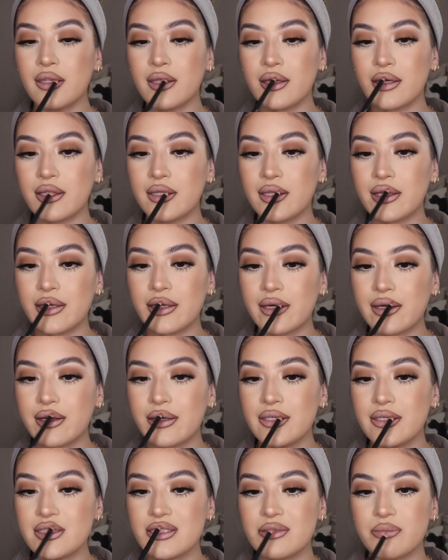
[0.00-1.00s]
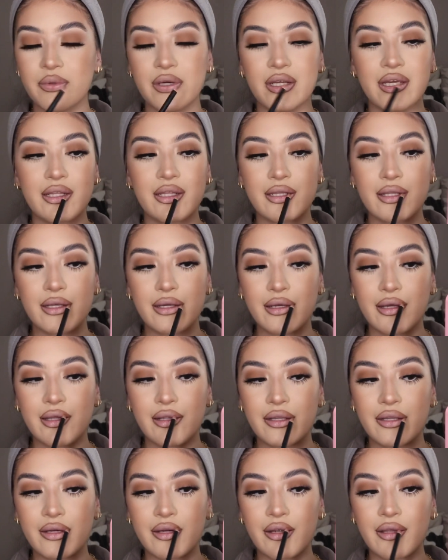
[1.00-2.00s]
And then I kind of just bring in the
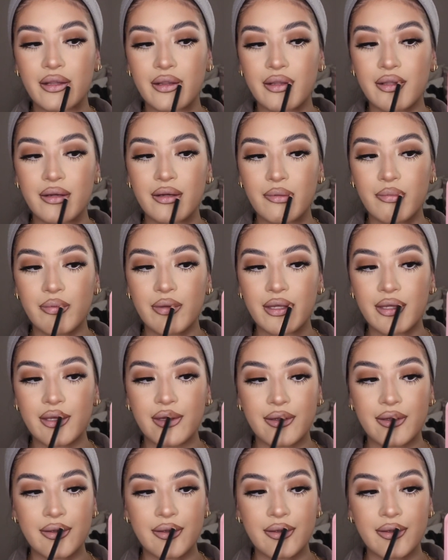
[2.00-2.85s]
color a little bit,